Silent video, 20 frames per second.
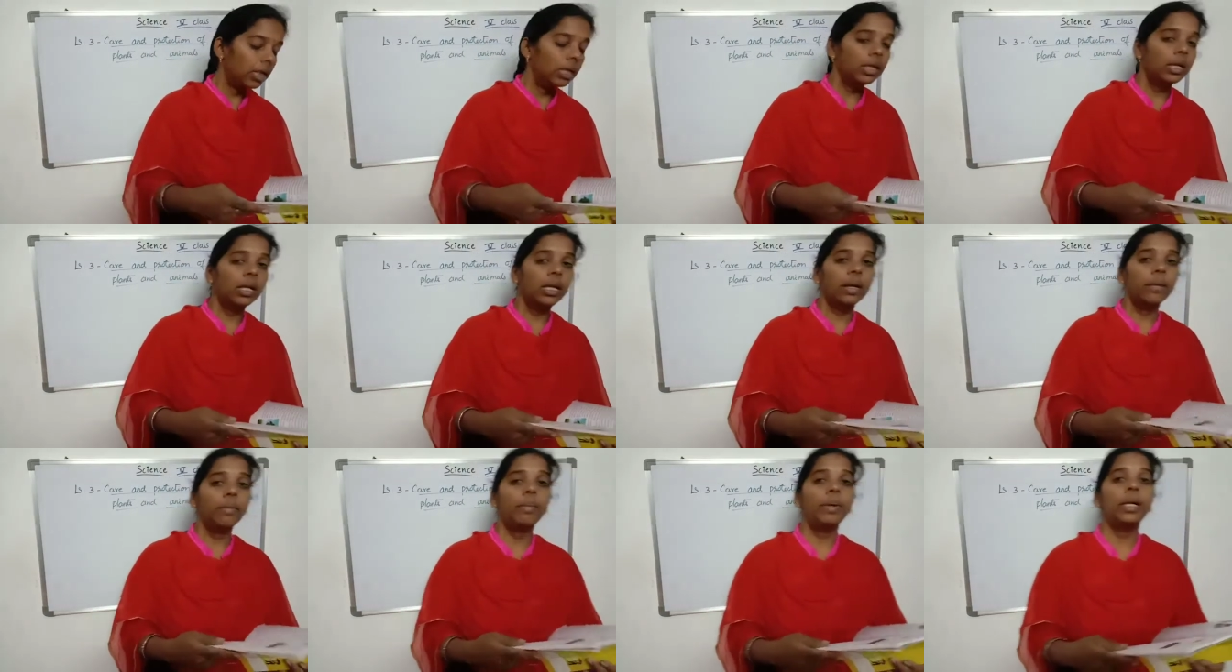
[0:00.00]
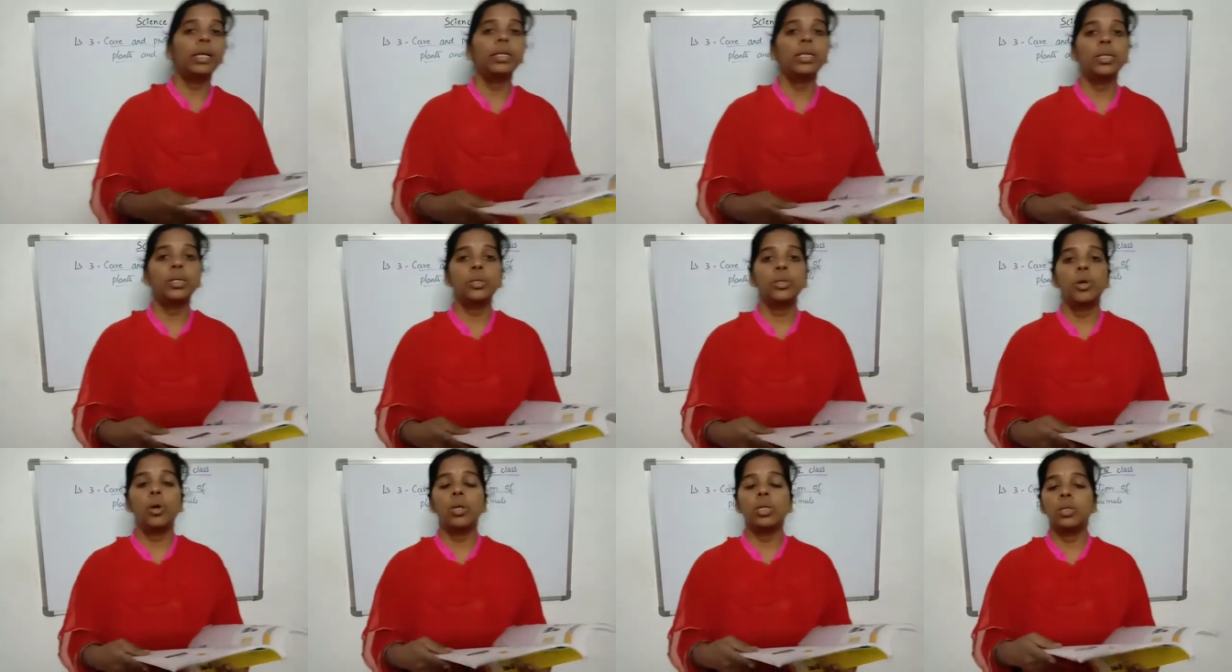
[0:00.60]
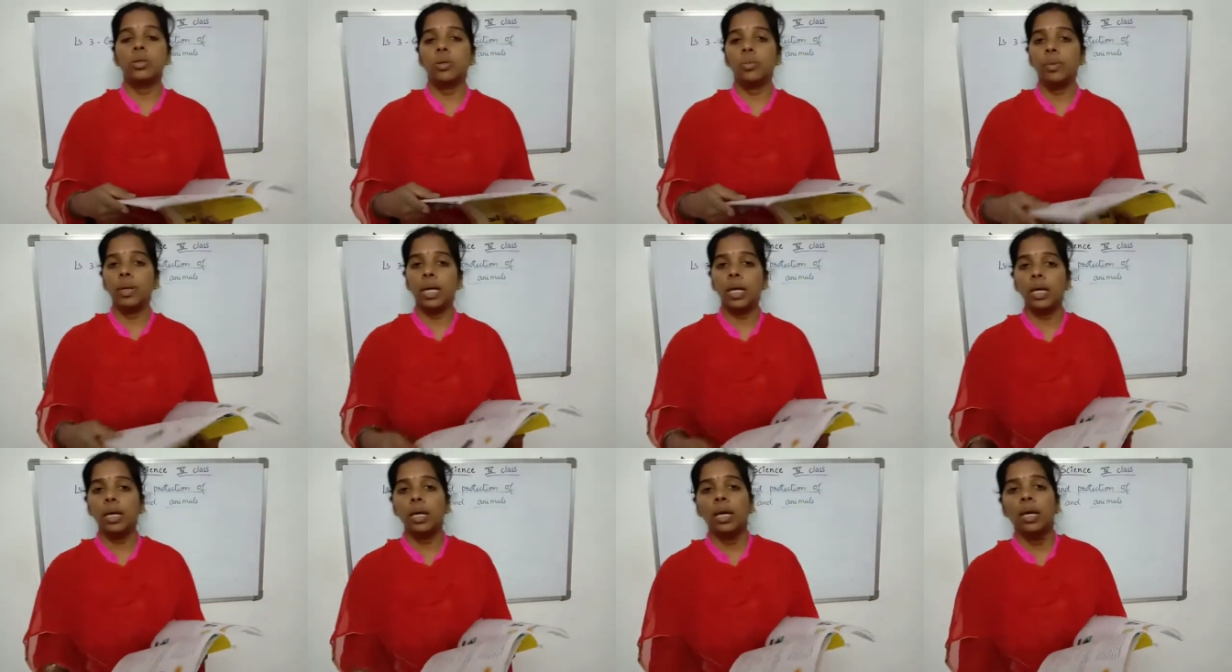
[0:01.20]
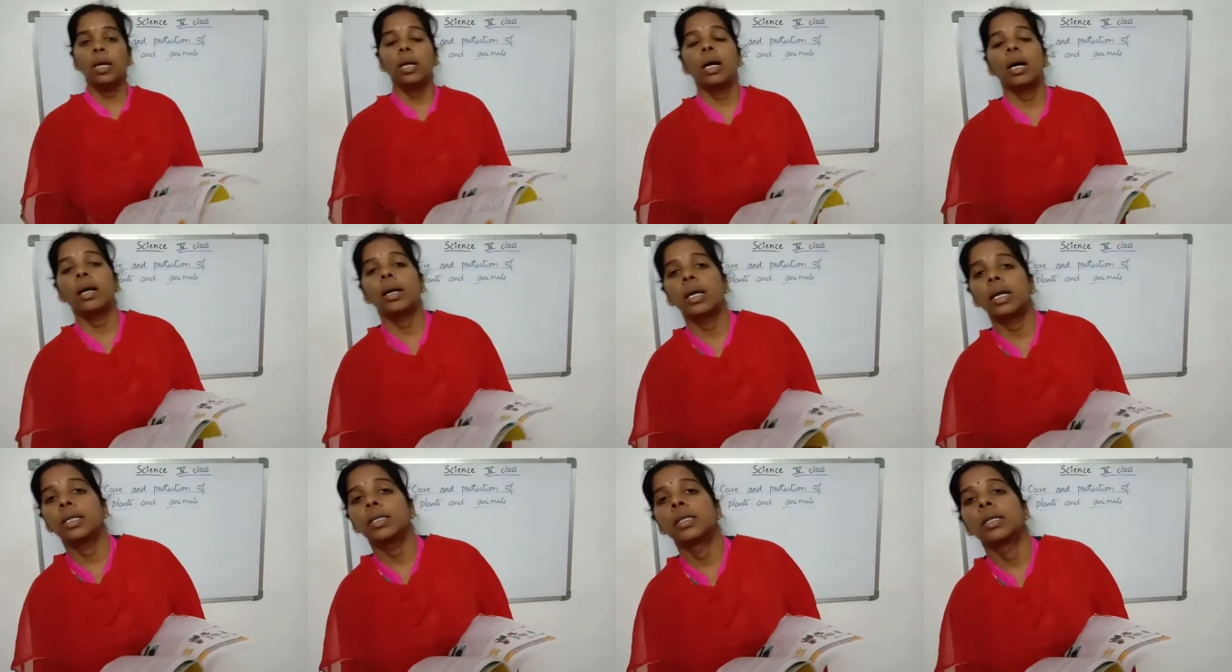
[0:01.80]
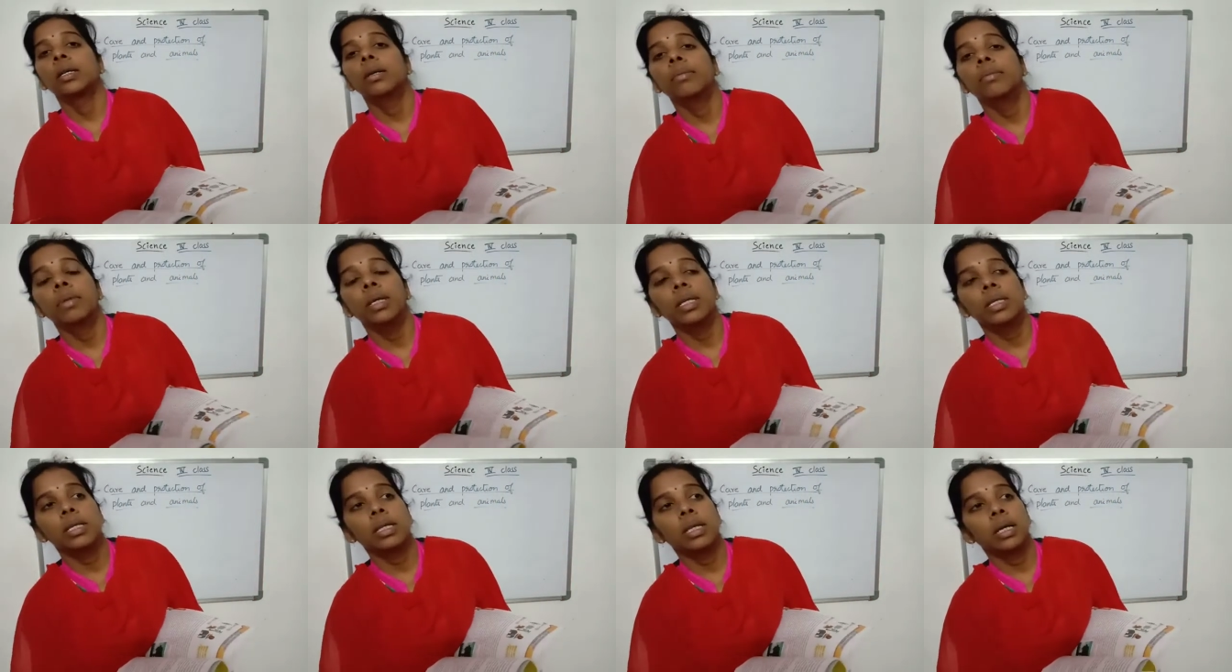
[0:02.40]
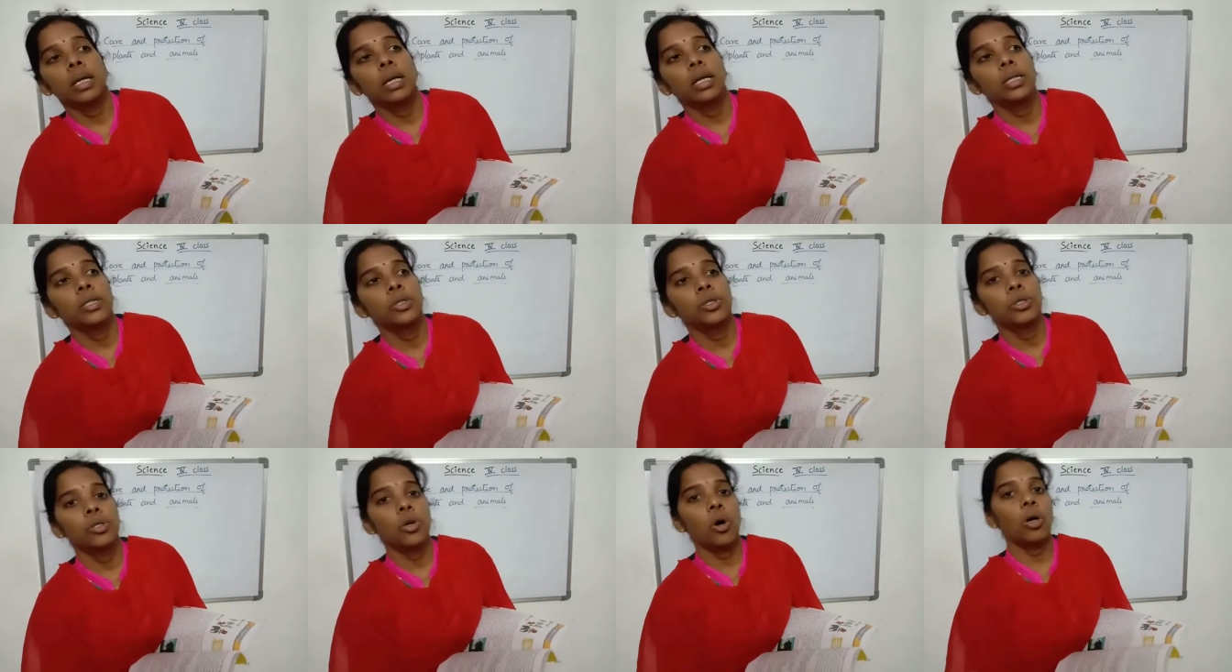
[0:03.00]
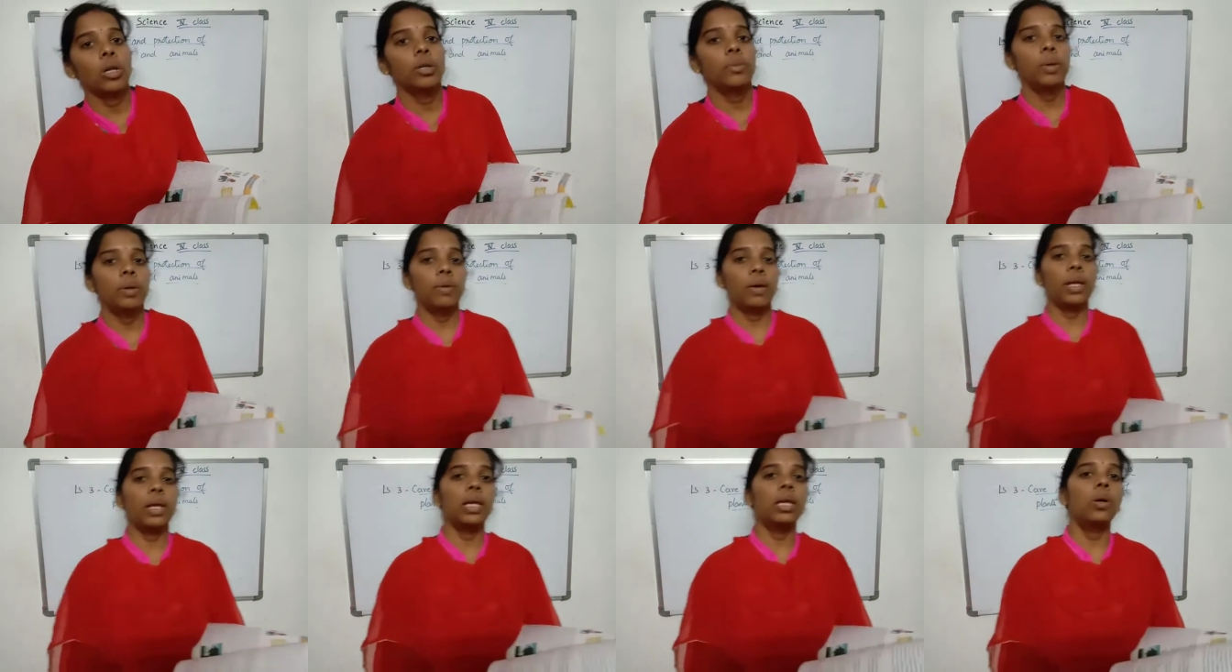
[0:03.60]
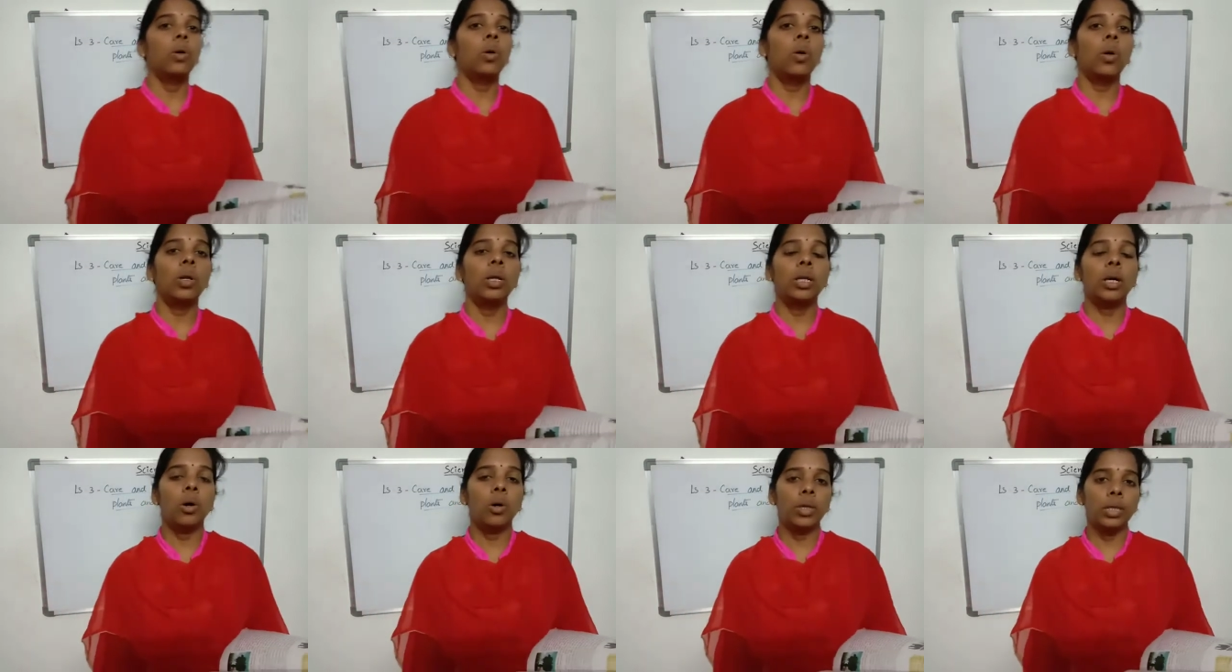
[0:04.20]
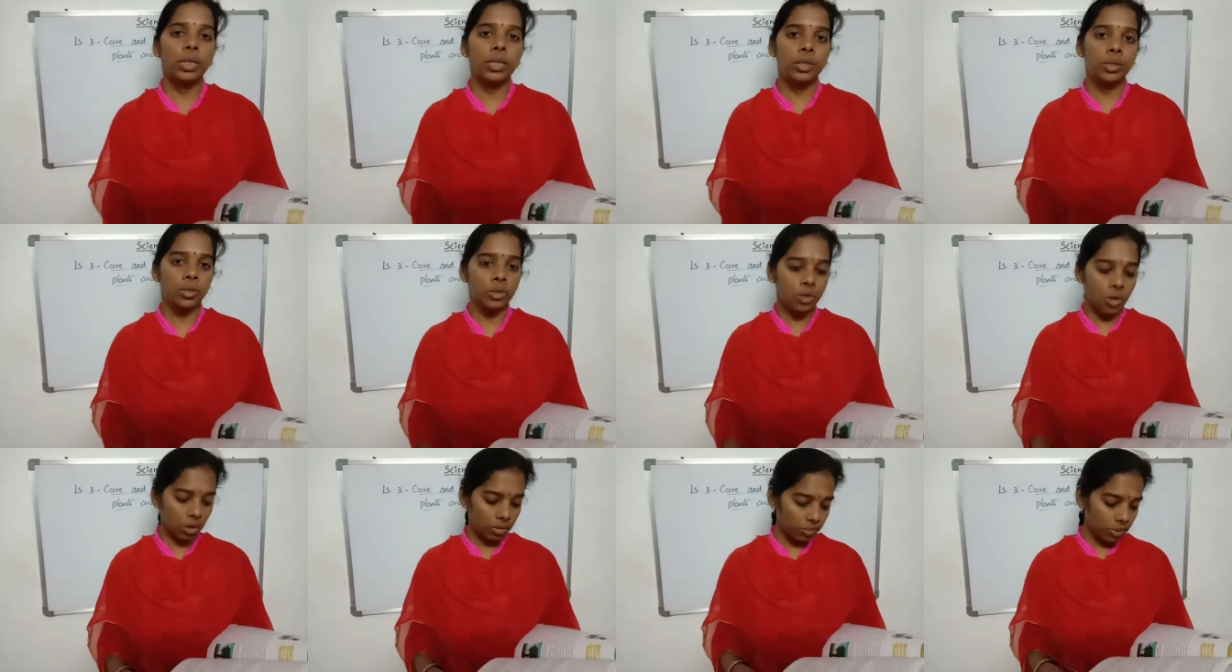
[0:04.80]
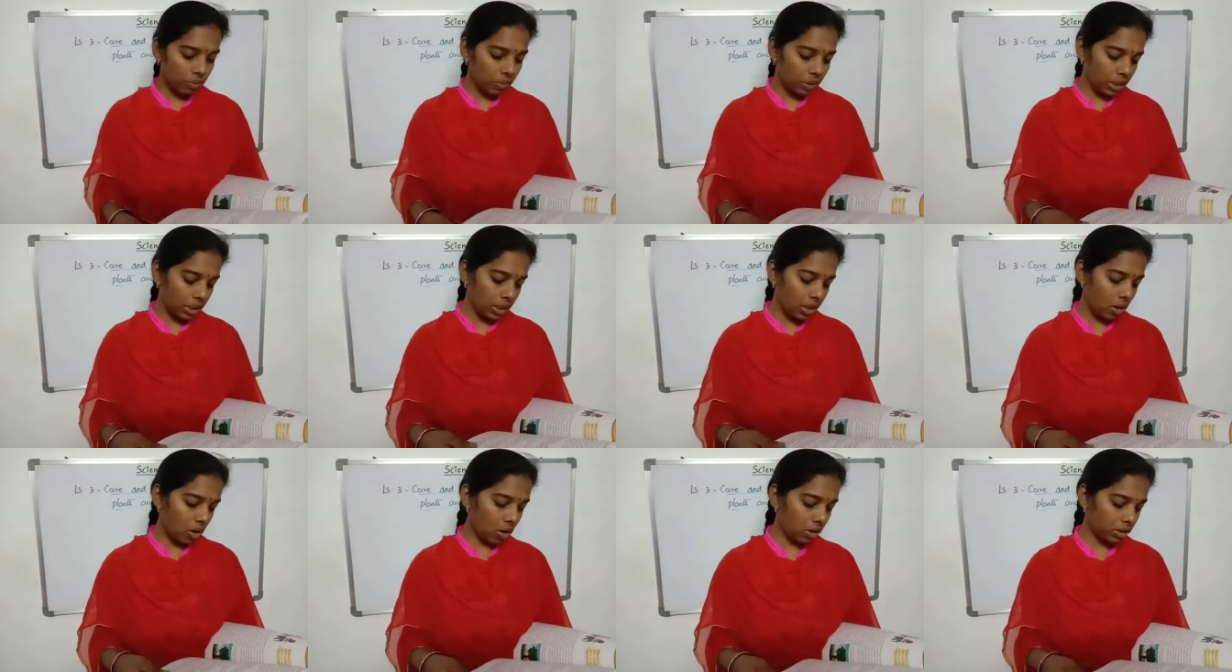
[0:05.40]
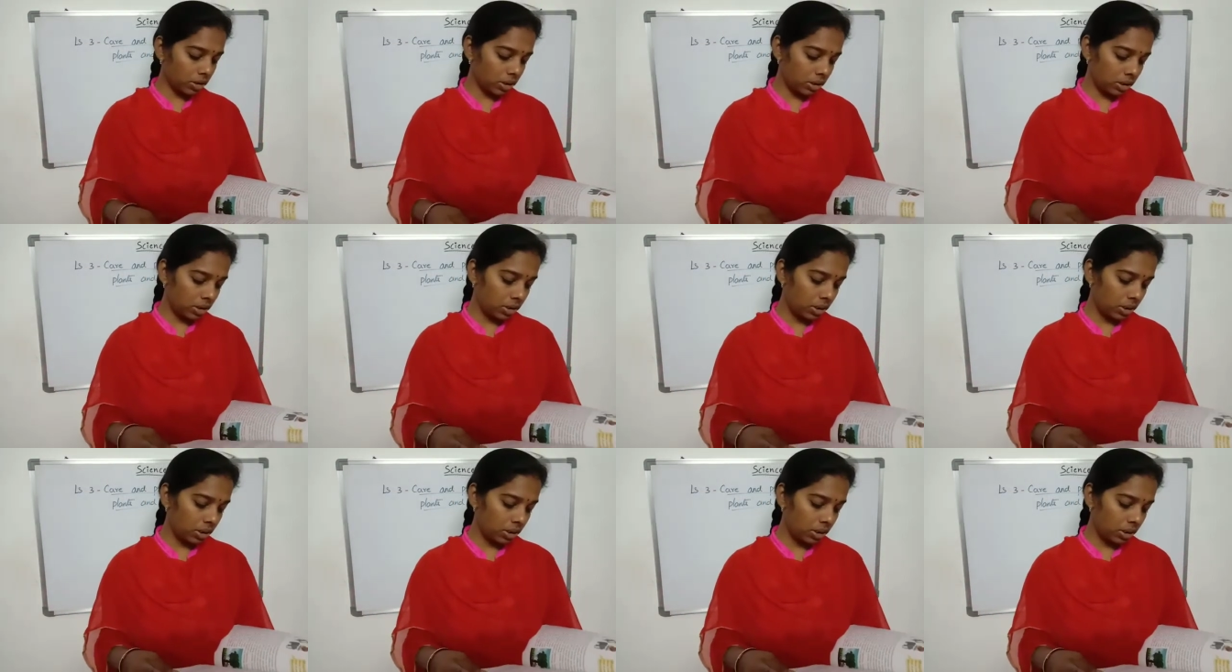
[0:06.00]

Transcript: The temperature should also be correct. Means it should not be very cold or it should not be very hot.